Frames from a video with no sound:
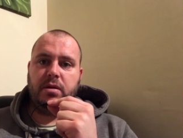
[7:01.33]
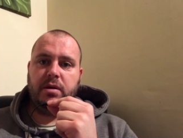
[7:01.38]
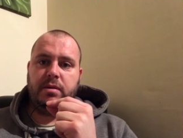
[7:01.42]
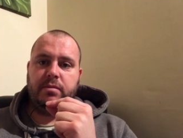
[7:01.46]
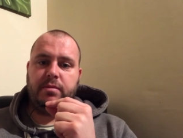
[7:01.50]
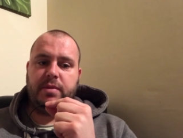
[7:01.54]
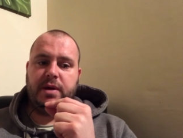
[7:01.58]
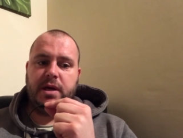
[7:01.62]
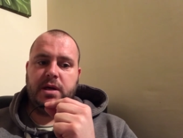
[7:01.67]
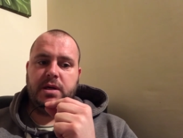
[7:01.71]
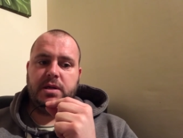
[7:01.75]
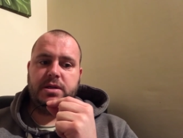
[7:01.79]

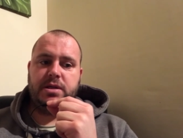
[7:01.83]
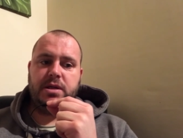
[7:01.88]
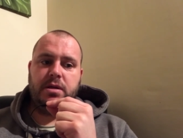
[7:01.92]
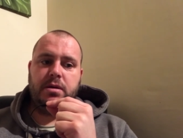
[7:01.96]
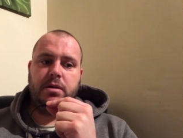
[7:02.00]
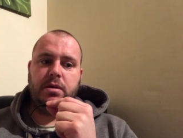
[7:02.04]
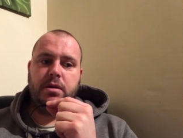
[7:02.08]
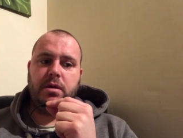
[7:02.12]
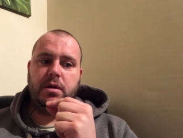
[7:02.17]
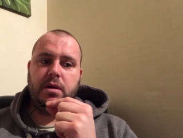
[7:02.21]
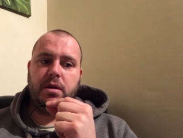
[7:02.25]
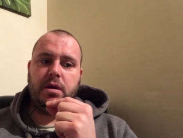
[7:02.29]
person,
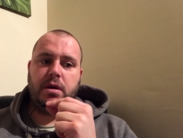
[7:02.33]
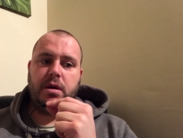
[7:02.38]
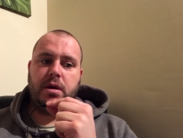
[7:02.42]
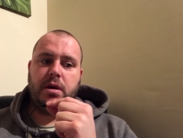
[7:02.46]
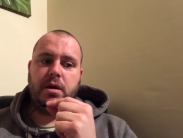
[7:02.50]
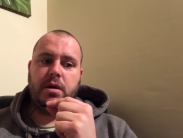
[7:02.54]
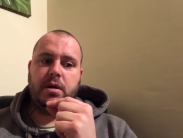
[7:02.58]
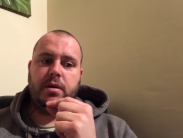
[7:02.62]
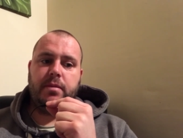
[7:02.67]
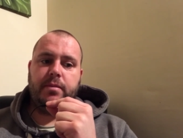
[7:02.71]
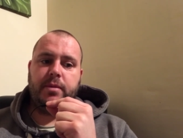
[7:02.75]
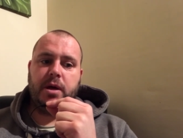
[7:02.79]

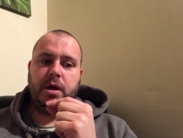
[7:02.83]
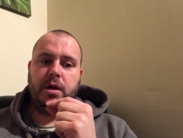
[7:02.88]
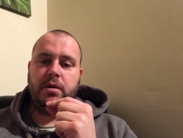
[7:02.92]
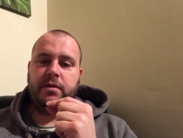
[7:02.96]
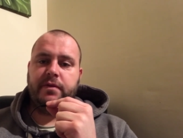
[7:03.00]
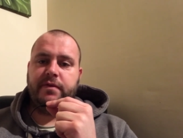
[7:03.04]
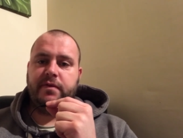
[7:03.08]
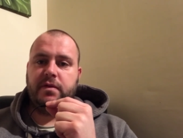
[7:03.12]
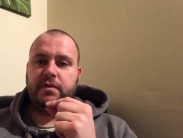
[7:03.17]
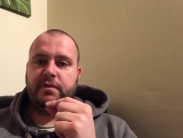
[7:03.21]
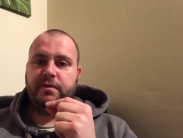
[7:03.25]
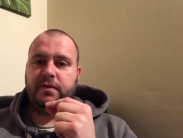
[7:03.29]
but over
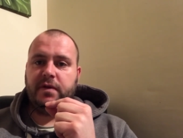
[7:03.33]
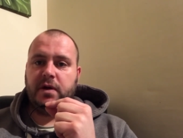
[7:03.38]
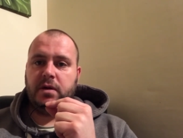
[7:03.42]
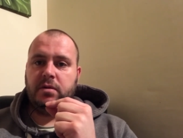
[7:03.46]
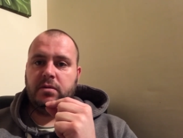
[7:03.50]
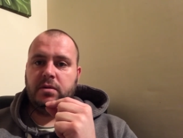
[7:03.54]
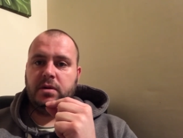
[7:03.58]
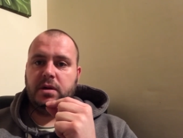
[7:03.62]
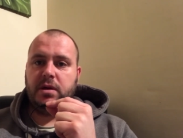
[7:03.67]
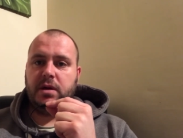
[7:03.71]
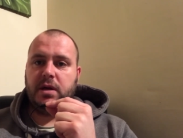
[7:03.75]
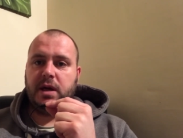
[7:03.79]
the phone,
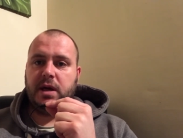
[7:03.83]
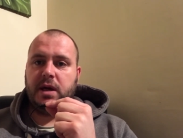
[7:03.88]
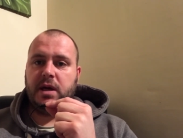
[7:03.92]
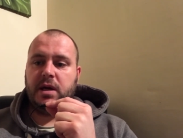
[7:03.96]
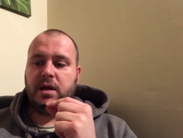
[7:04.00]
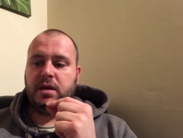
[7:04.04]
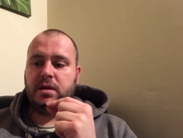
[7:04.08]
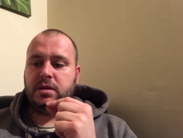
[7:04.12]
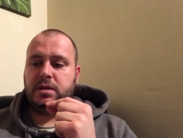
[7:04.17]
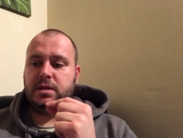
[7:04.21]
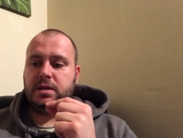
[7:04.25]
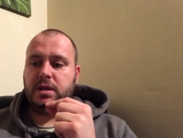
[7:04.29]

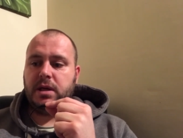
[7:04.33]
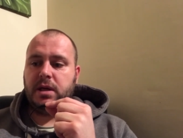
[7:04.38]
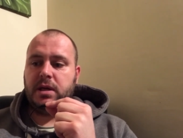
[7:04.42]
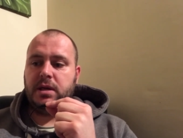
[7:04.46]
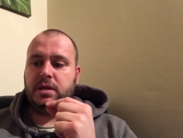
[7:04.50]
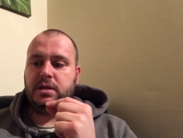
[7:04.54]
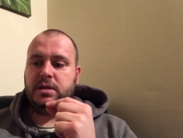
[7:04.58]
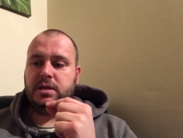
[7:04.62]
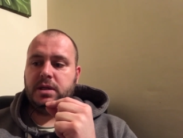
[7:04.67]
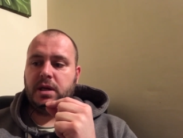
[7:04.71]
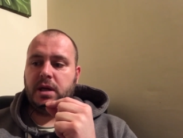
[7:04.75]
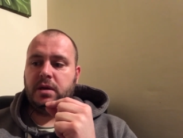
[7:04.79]
and he
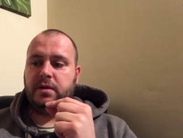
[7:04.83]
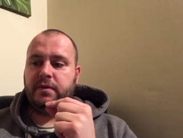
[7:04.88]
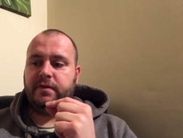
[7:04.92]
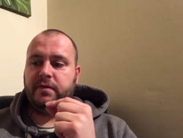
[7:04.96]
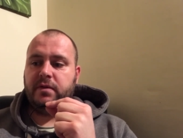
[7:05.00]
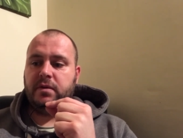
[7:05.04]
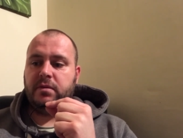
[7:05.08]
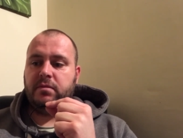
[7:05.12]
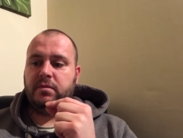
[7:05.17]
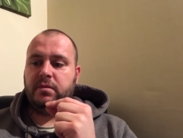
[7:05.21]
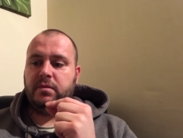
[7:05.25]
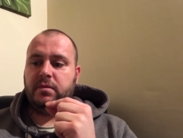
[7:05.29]
said
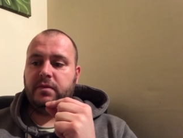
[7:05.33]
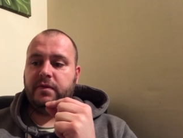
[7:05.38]
from